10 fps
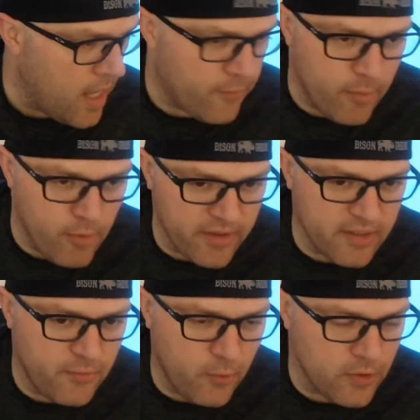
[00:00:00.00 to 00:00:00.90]
And if we bring
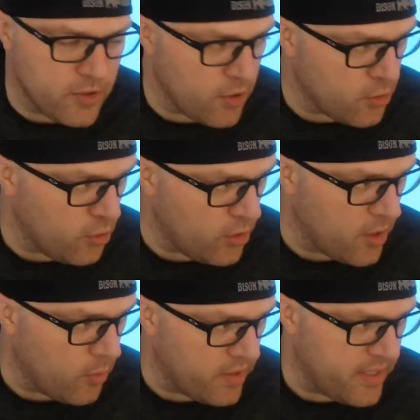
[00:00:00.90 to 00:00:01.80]
this full circle,
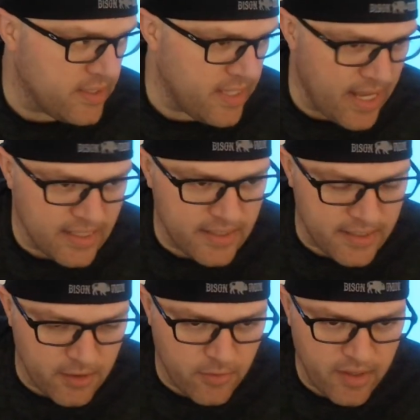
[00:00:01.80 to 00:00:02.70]
look at what Disney has to
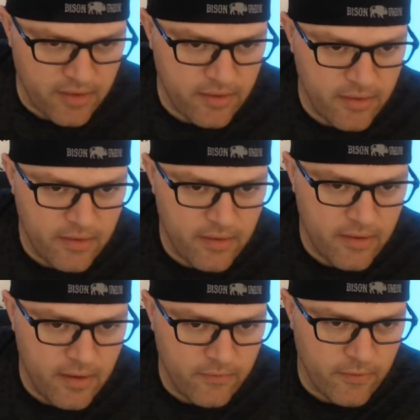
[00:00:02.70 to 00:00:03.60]
deal with
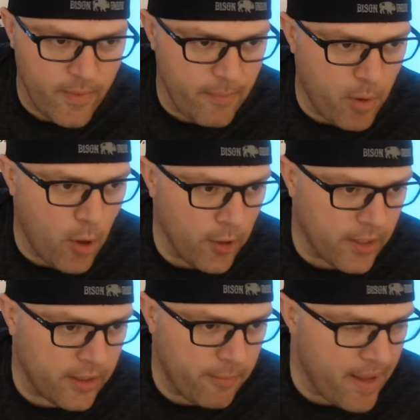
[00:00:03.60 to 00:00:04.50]
from a
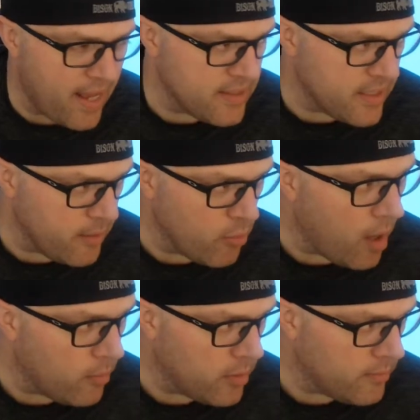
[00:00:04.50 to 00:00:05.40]
park capacity
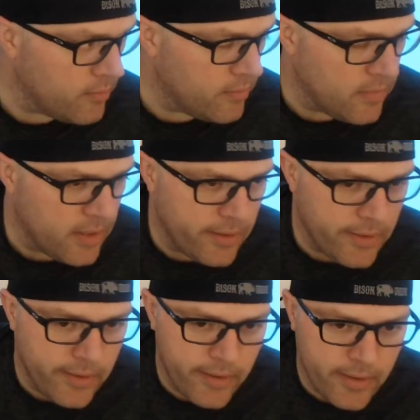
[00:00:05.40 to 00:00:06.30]
problem.
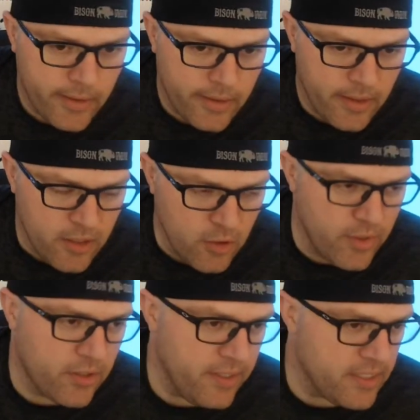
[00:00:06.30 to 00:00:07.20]

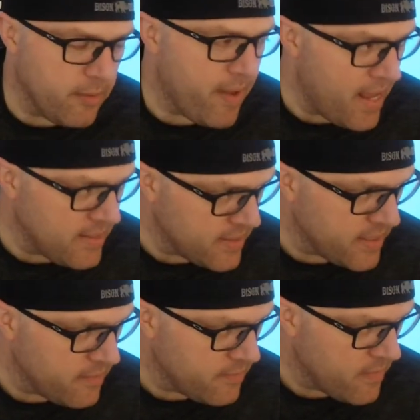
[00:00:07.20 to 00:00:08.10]
You increase
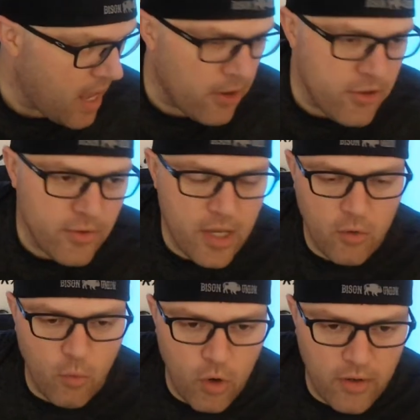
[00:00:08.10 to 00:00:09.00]
capacity. How do you get
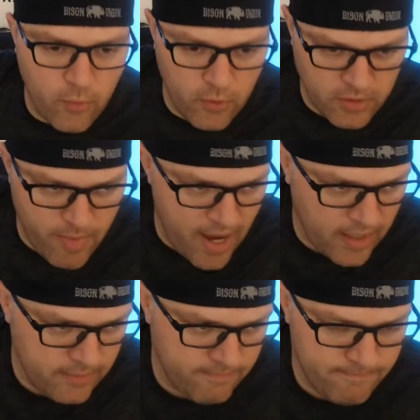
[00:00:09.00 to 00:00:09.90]
your workforce
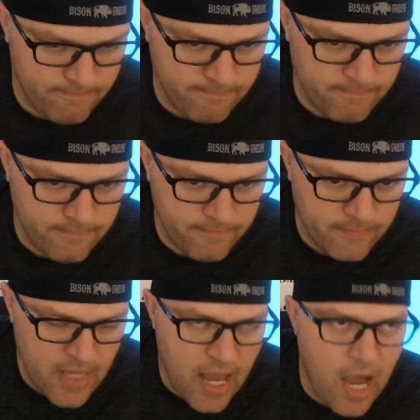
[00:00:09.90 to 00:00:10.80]
back?
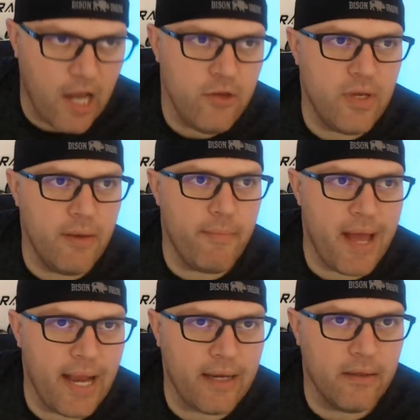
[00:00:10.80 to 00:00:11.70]
How do you get
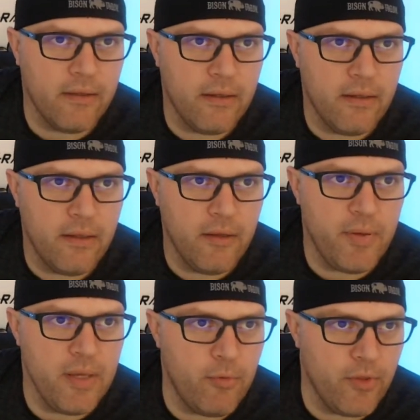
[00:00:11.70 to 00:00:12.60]
back
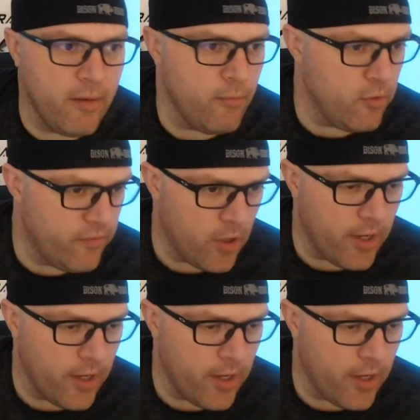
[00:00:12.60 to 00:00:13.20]
the people that had moved